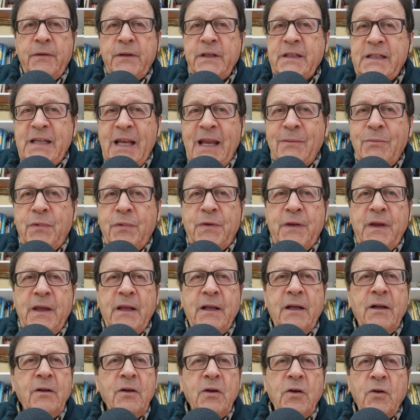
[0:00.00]
The same
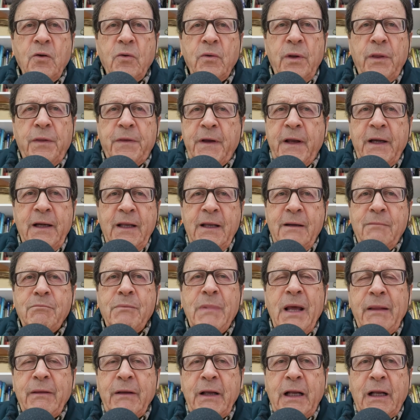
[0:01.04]
thing with any
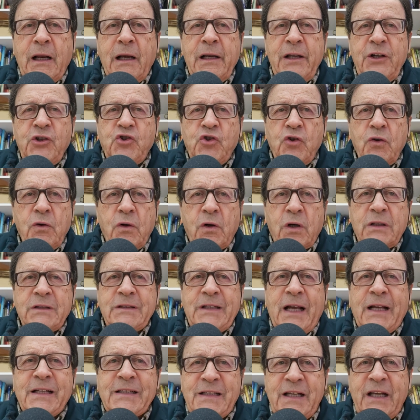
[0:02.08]
medical issue or
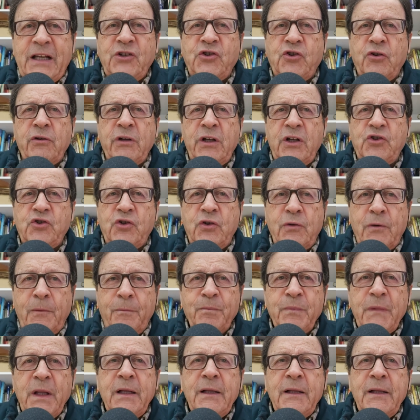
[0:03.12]
taxation issue.